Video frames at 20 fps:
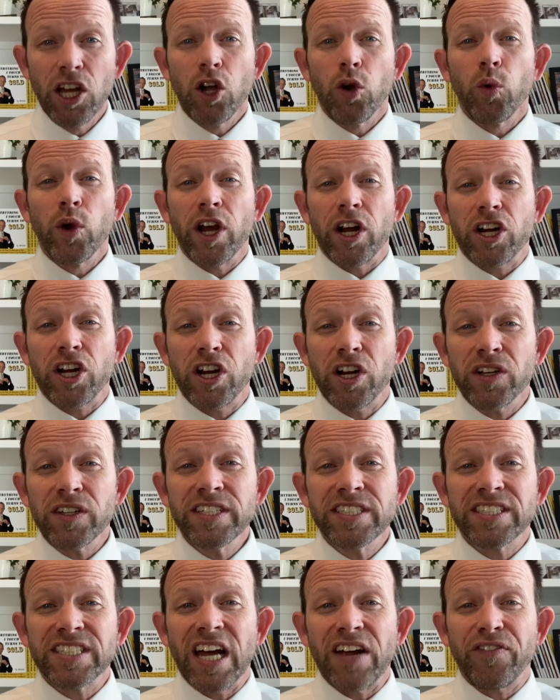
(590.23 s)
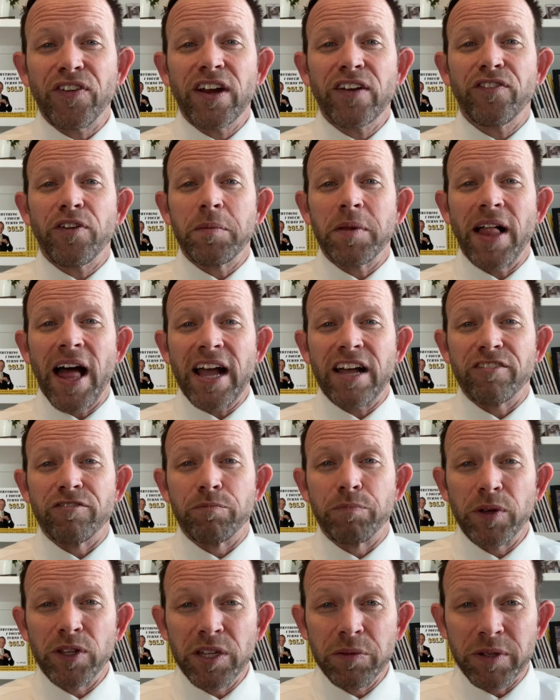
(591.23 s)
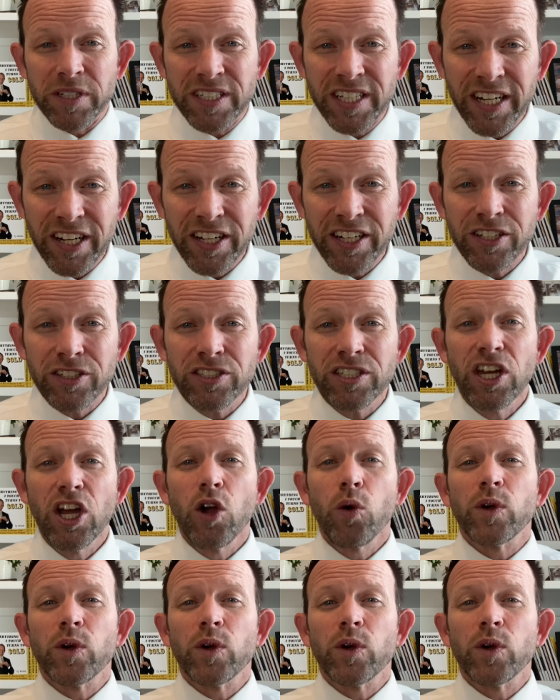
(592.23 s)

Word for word: We are currently suffering from a lack of building materials,